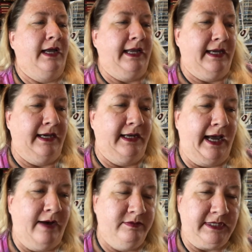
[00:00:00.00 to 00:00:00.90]
And
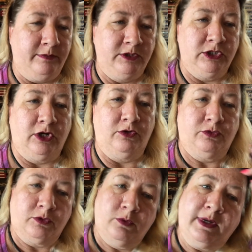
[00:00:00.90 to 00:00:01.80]
I was able to go
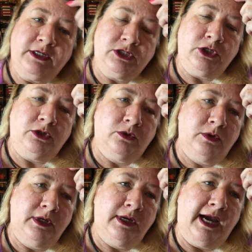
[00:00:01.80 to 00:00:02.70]
through week two.